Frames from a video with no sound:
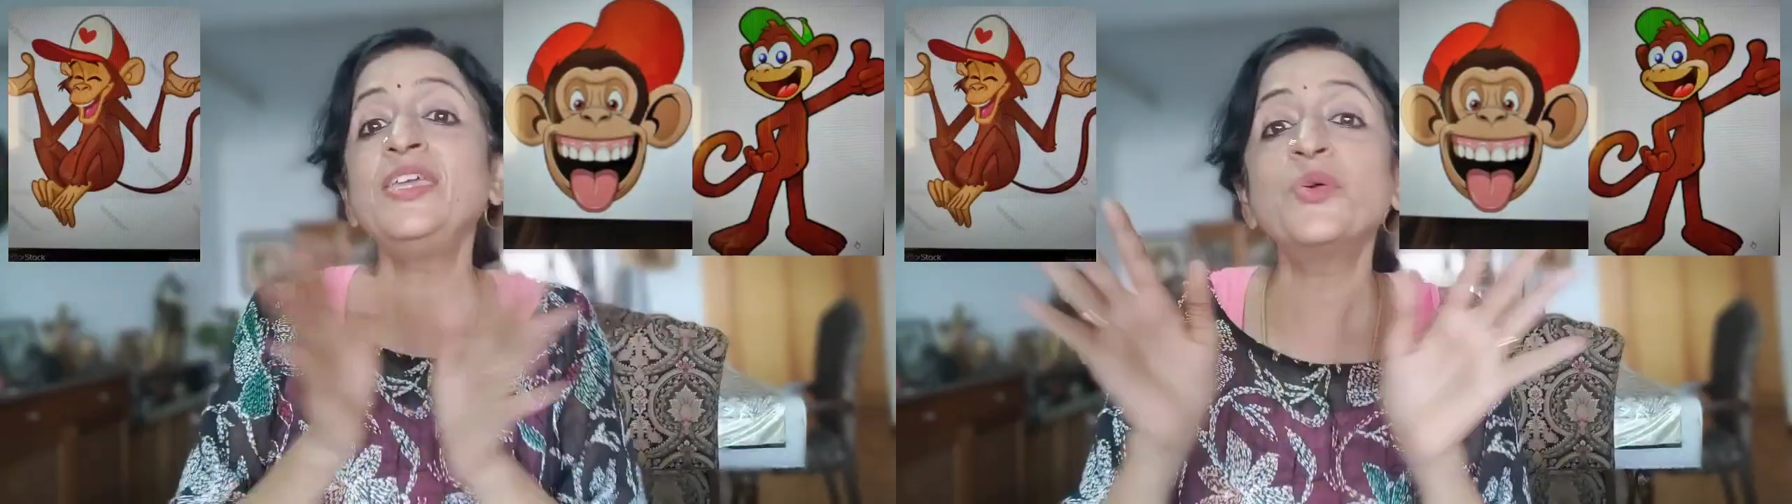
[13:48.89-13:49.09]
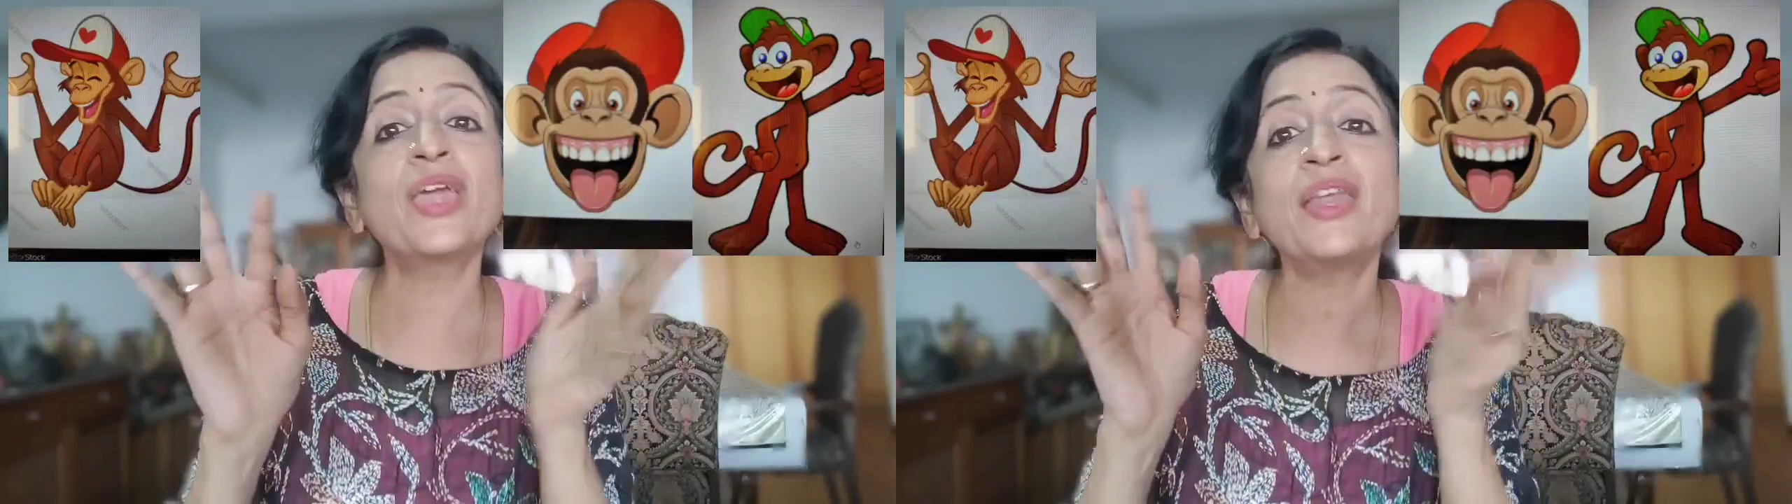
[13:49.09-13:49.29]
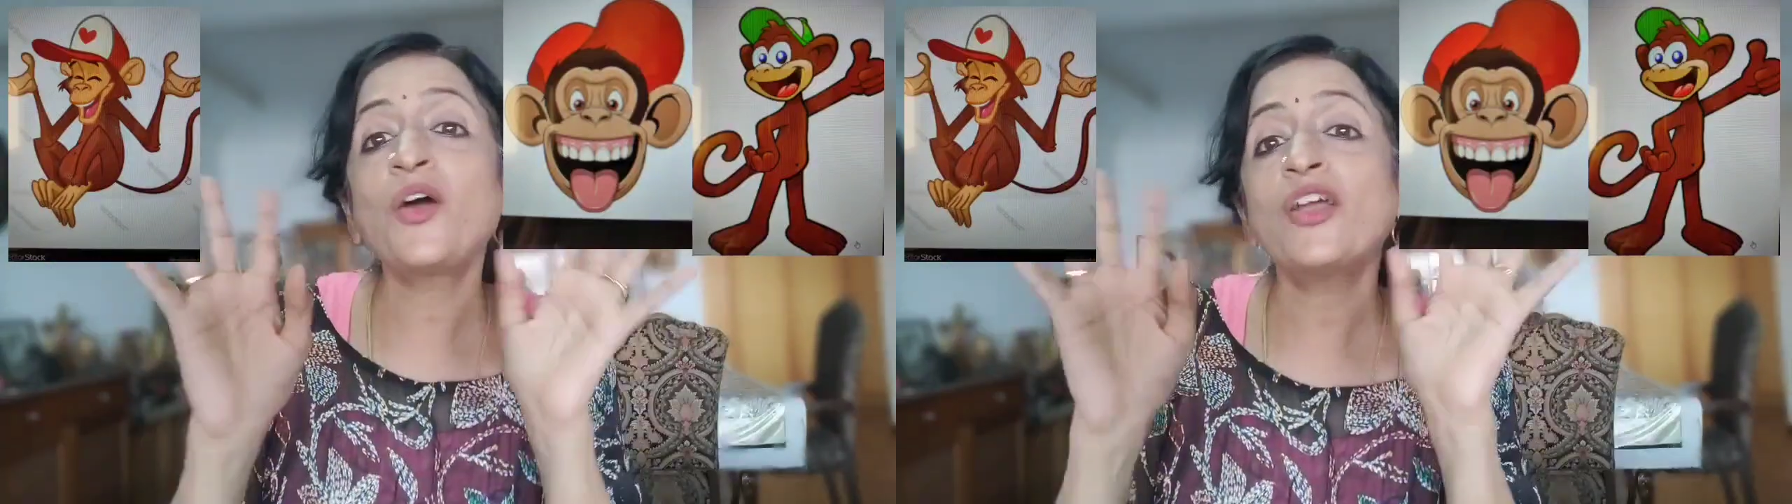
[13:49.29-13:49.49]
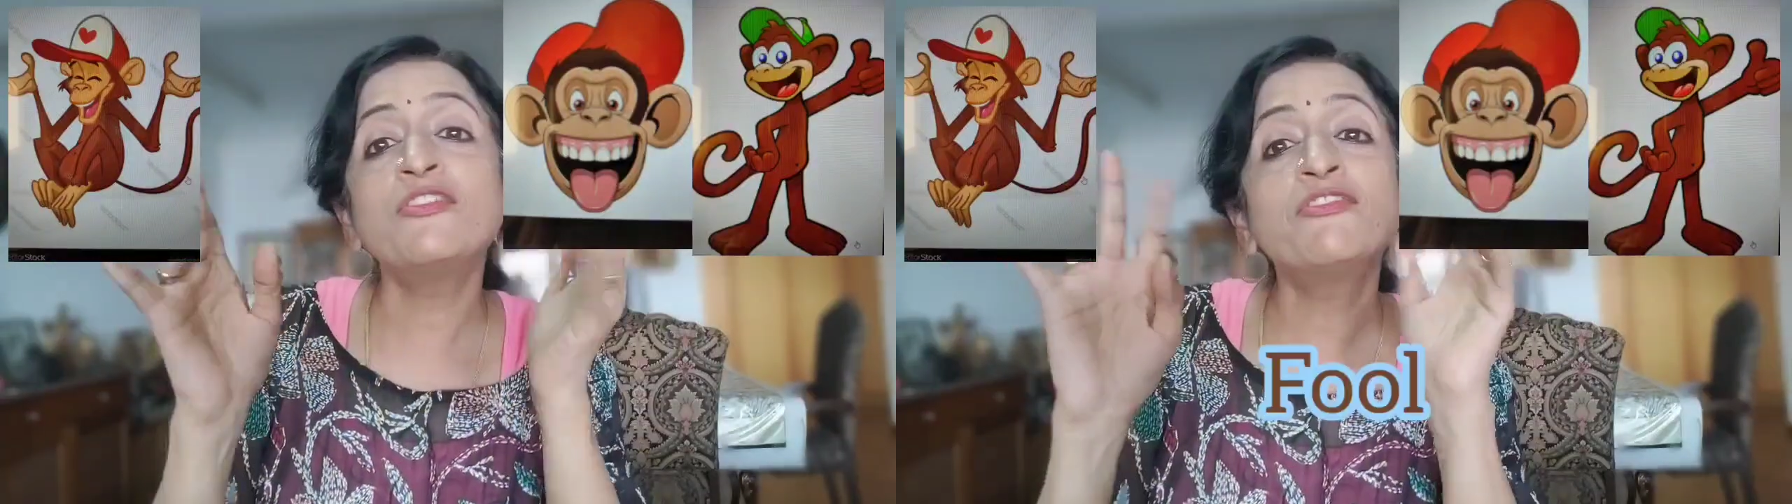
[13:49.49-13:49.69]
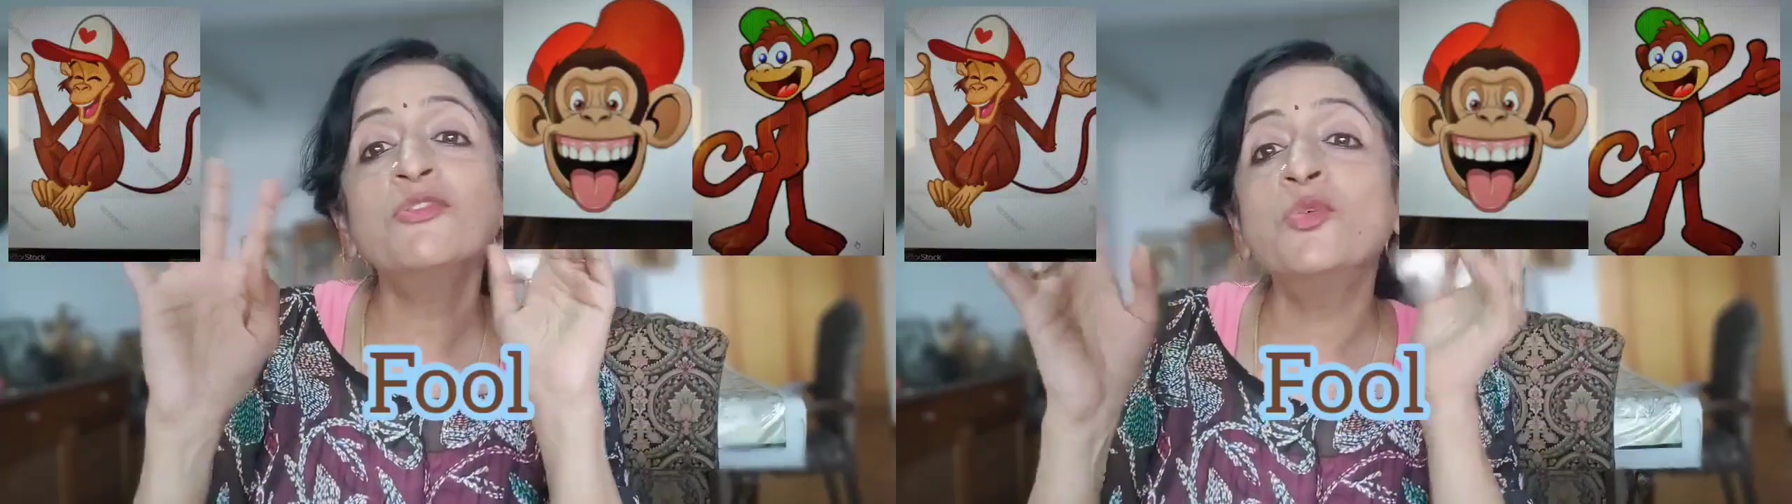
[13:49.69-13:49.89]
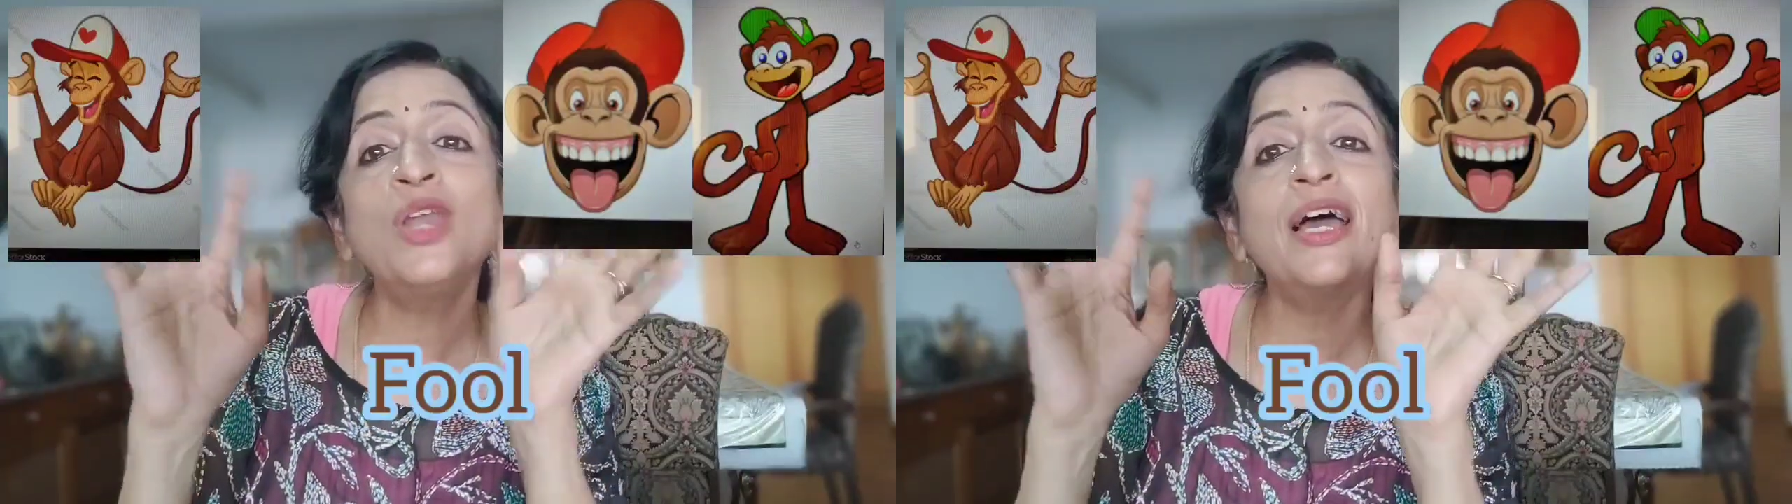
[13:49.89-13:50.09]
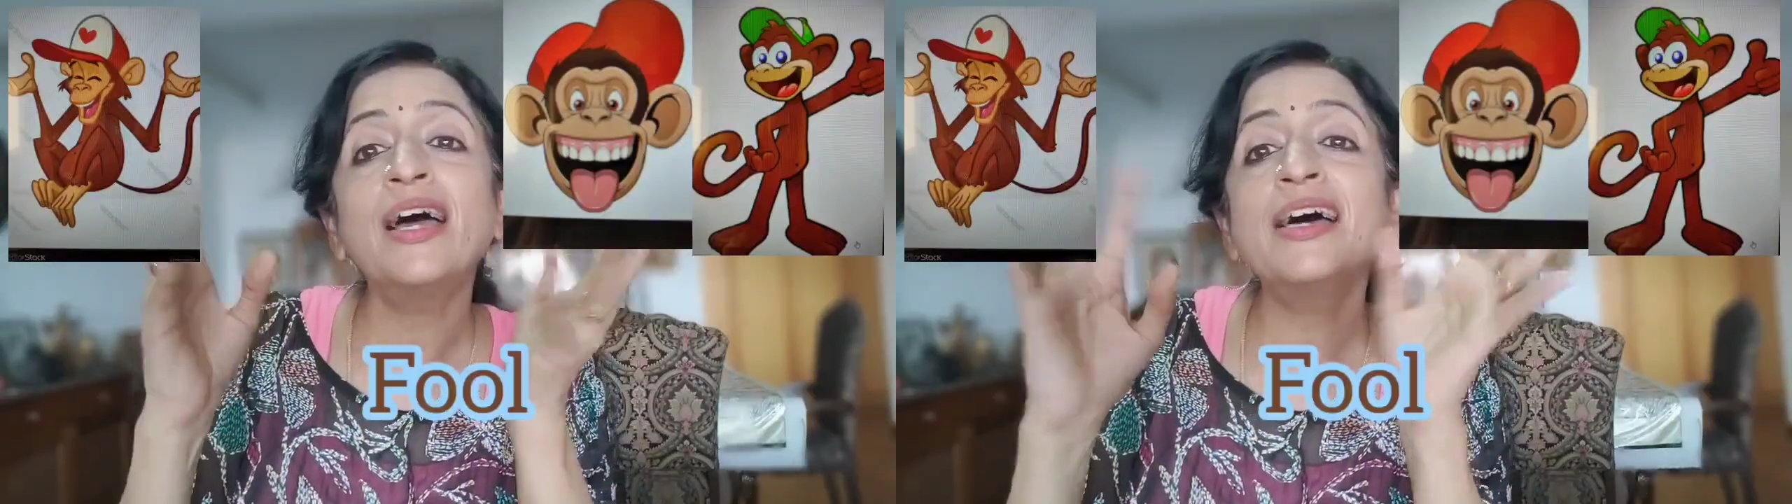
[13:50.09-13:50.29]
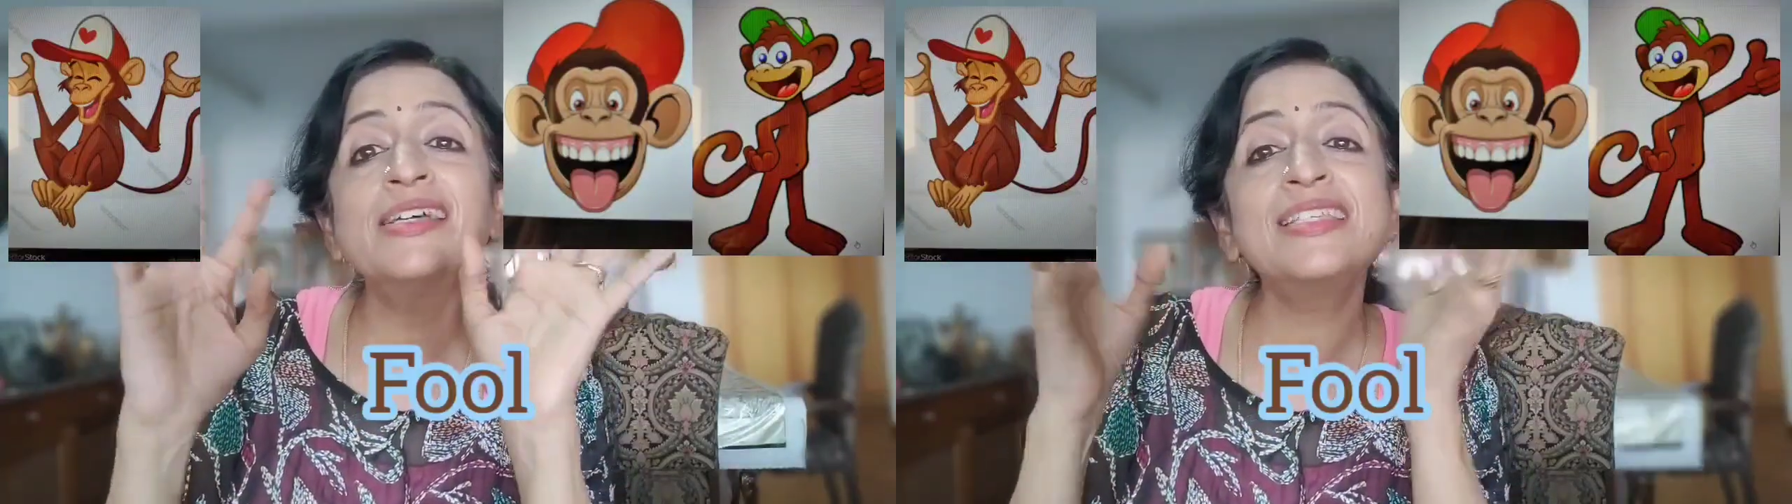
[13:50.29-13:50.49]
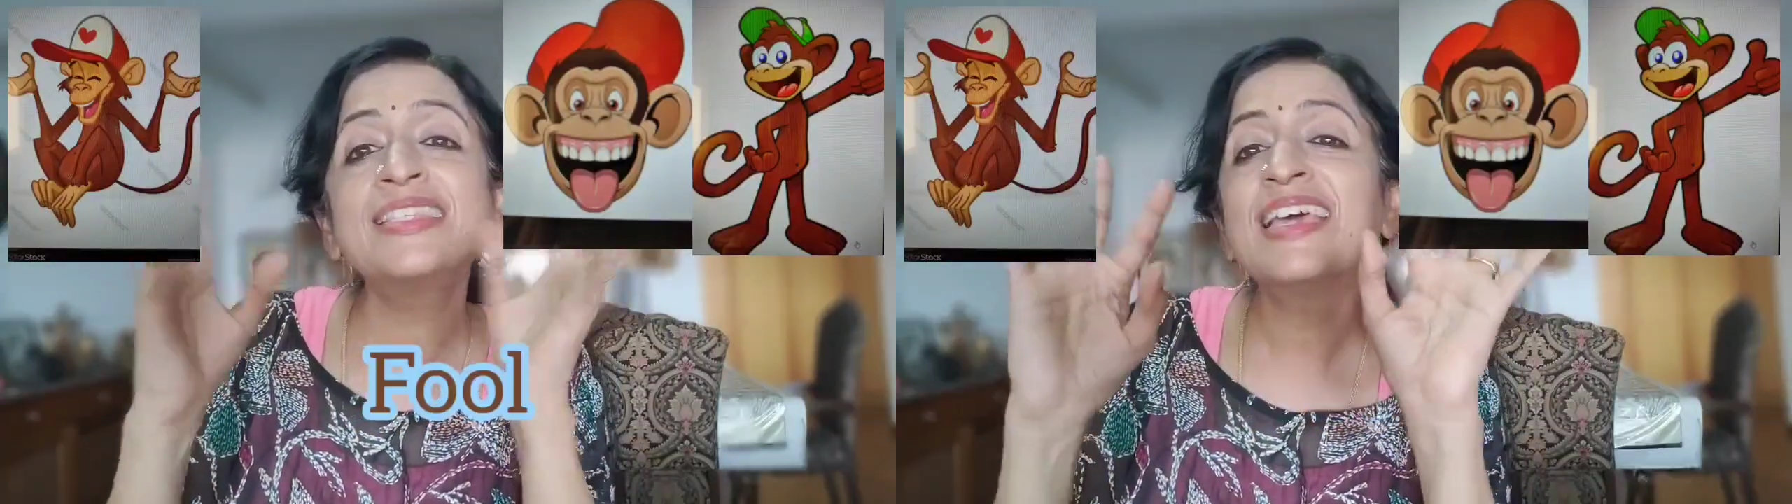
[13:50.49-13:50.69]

cannot fool us.